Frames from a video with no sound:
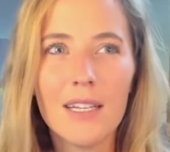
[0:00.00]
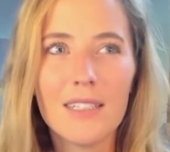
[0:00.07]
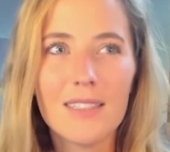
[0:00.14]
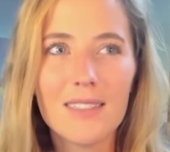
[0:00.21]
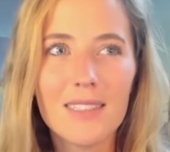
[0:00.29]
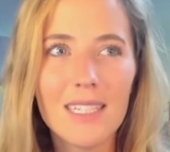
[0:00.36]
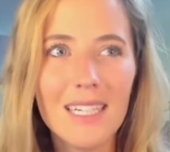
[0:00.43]

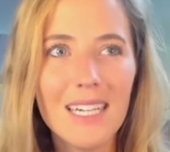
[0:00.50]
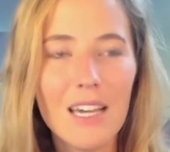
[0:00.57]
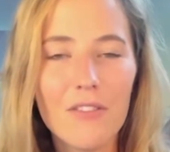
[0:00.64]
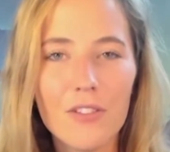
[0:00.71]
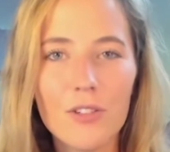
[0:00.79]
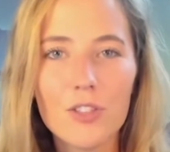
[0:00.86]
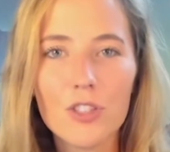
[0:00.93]
see a
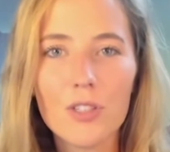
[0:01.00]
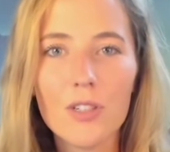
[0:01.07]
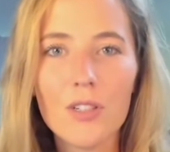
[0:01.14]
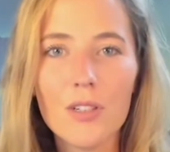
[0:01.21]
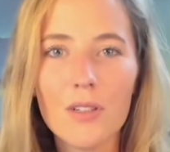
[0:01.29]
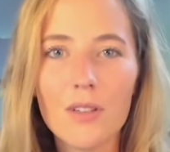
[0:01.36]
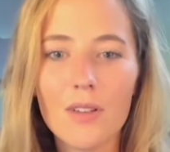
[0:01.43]

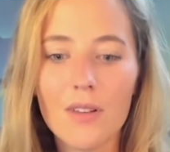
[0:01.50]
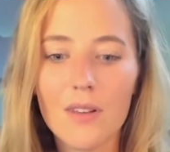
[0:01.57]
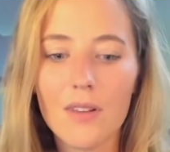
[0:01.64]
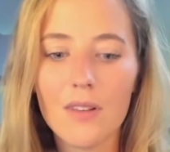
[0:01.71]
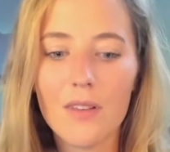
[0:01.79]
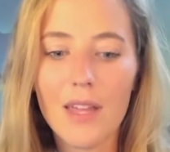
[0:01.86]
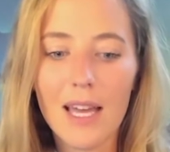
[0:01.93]
future
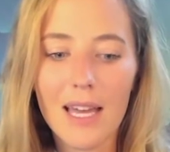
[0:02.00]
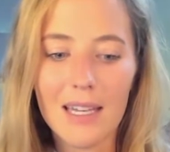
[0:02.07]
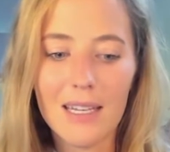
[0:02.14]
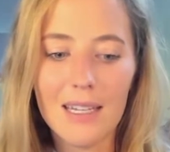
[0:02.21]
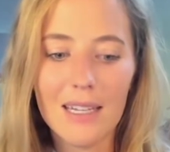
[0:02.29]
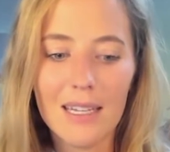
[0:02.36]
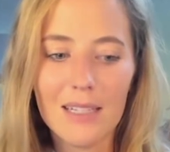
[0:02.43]

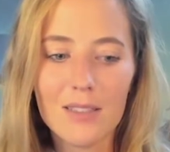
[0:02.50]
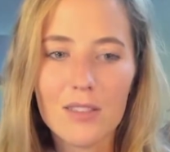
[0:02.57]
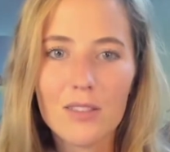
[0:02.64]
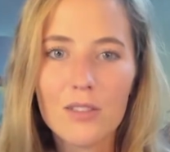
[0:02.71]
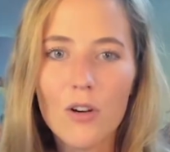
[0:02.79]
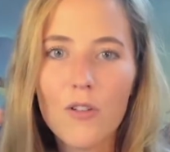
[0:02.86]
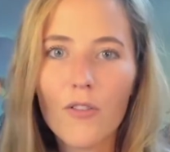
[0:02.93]
that is
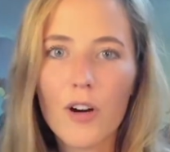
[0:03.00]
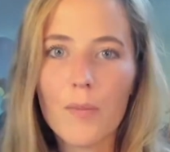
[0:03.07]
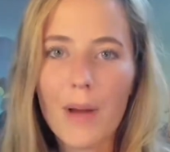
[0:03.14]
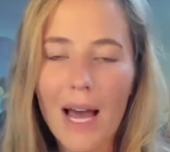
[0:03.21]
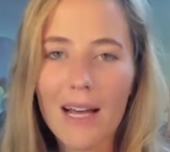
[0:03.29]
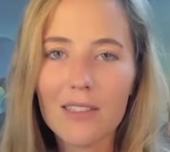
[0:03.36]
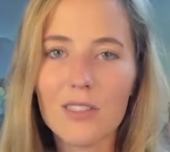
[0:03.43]
so far
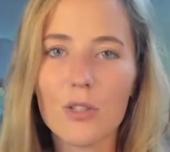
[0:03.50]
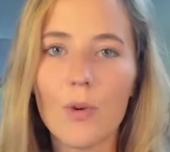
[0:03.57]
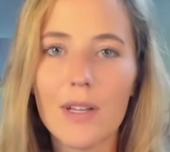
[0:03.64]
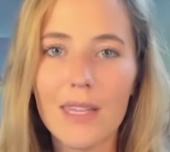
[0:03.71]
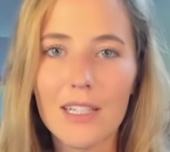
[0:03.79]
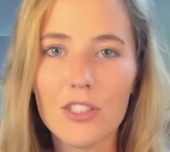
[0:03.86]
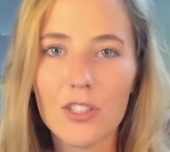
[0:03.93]
past the
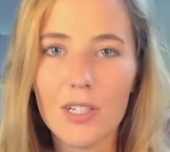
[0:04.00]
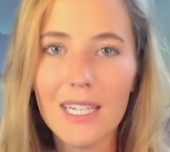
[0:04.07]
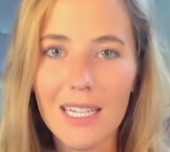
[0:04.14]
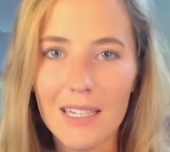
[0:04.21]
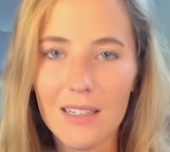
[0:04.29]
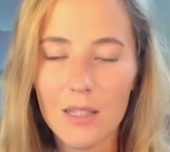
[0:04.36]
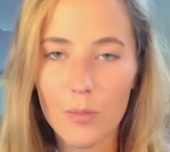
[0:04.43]
one that you're
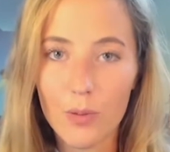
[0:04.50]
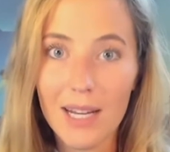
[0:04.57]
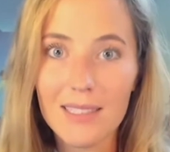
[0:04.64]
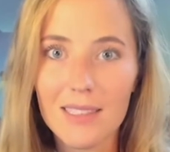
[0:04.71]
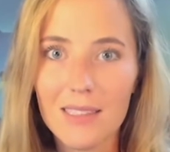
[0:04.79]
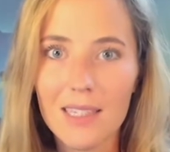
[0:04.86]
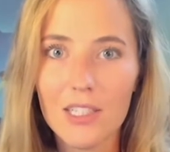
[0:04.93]
in, the
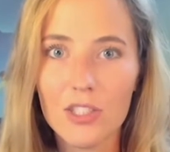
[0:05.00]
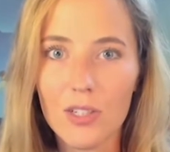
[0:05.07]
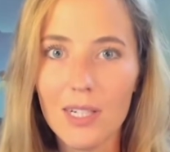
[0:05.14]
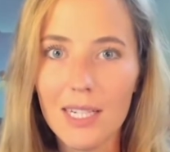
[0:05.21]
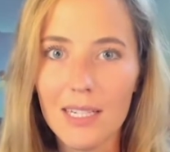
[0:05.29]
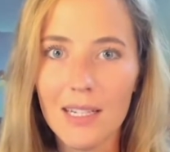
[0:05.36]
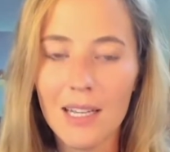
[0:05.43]
present that you're
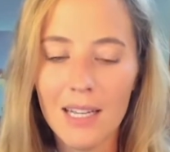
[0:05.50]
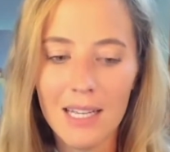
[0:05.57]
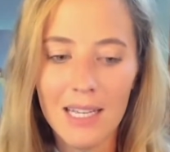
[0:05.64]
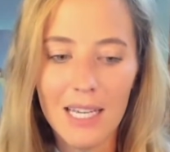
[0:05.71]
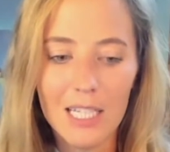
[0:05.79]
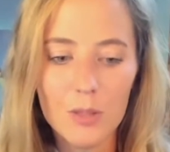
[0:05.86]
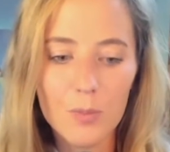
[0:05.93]
in.
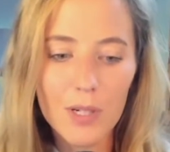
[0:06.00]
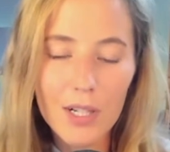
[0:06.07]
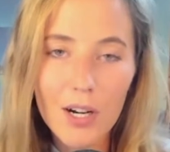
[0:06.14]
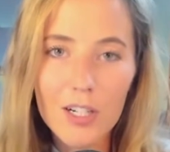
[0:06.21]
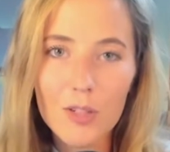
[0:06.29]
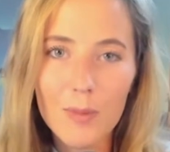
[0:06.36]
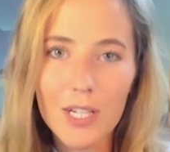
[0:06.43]
It's pretty
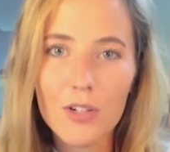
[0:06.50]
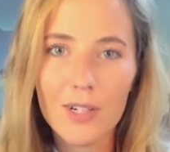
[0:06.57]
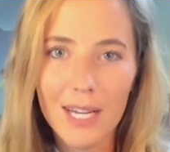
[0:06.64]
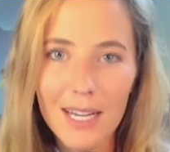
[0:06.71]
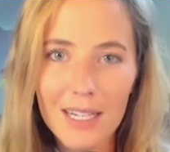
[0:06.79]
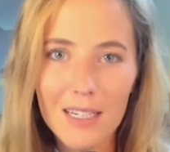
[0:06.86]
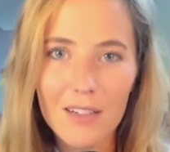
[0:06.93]
hard to be
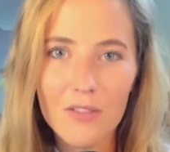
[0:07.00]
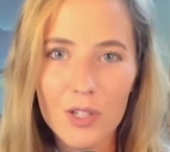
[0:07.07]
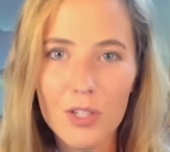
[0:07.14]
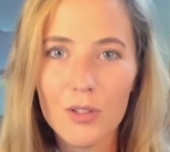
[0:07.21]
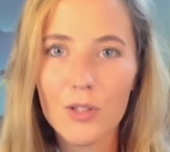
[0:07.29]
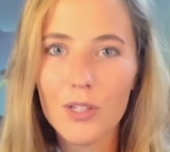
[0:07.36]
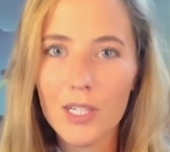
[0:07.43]
creative when
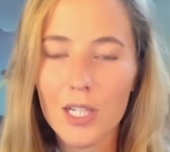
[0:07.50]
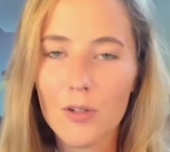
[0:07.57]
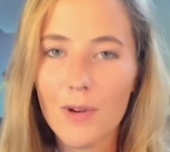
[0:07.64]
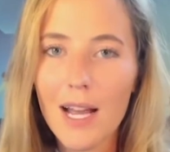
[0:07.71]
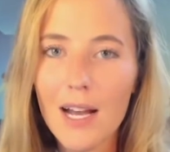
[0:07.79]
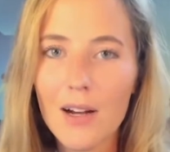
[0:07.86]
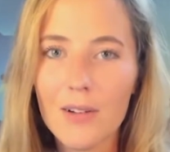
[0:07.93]
you're looking
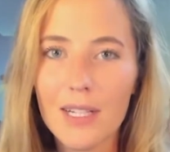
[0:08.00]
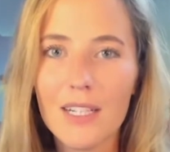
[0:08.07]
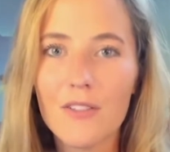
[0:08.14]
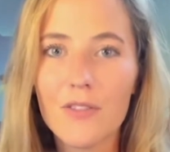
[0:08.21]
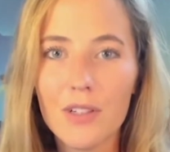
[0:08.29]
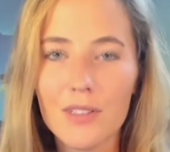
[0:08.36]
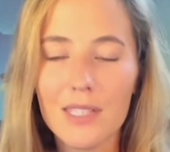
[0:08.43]
around and
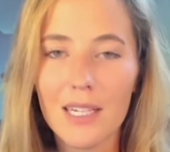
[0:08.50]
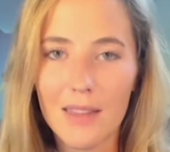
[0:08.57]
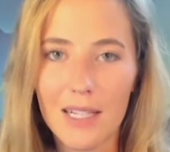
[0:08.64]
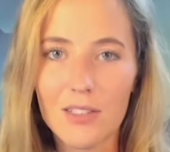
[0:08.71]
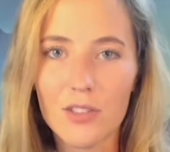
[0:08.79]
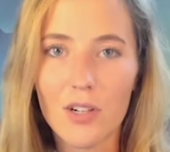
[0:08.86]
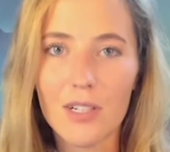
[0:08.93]
it feels like
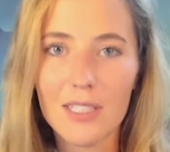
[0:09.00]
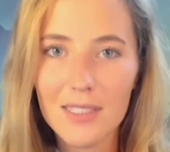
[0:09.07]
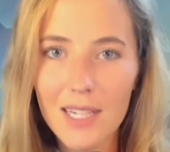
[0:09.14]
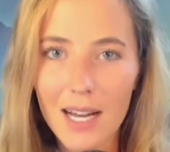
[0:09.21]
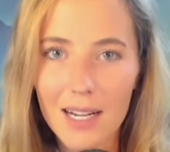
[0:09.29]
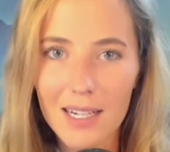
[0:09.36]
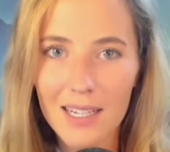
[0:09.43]
things are already
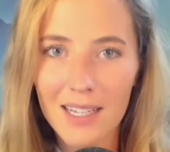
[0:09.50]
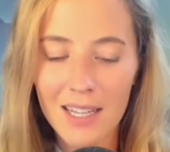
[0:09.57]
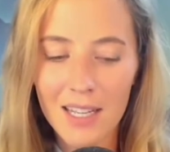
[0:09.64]
stuck.